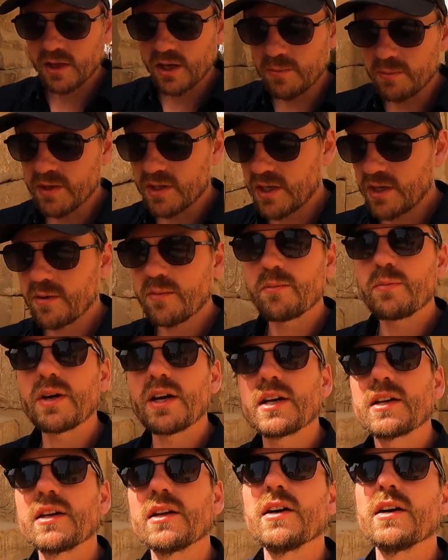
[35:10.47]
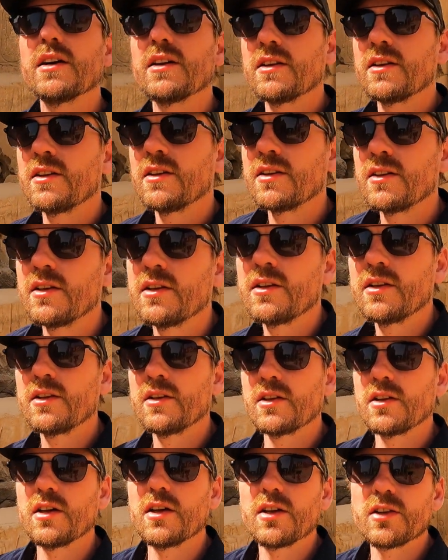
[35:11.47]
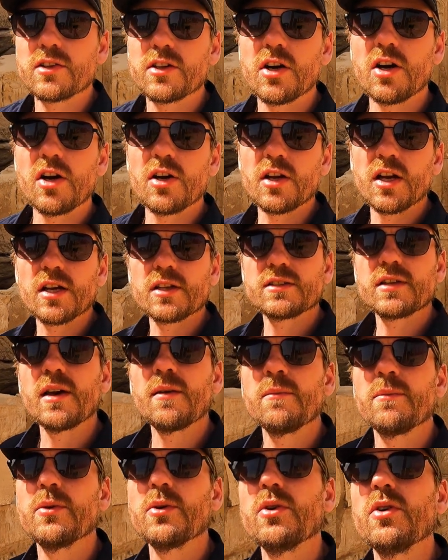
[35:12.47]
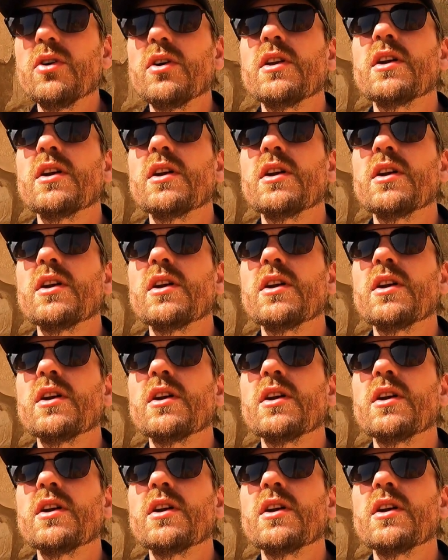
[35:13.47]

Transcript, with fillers: um, and now I'm back at uh, Karnak temple.